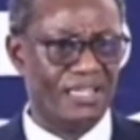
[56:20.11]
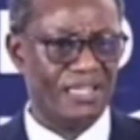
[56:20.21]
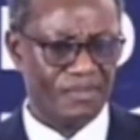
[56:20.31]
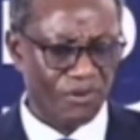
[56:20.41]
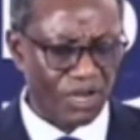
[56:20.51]

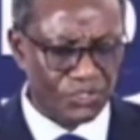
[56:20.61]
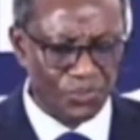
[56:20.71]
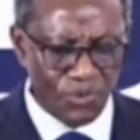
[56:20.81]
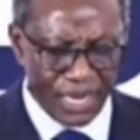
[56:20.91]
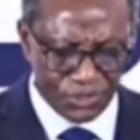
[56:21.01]
Because we
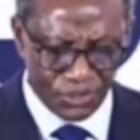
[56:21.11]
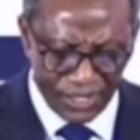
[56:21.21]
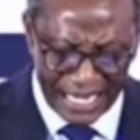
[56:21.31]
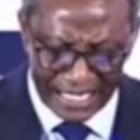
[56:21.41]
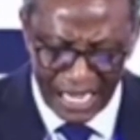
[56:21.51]
are told
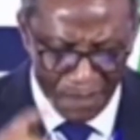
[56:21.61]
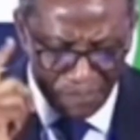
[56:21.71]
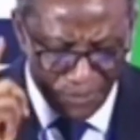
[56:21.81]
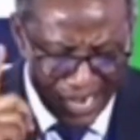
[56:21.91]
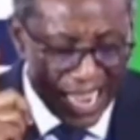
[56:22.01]
that prayer is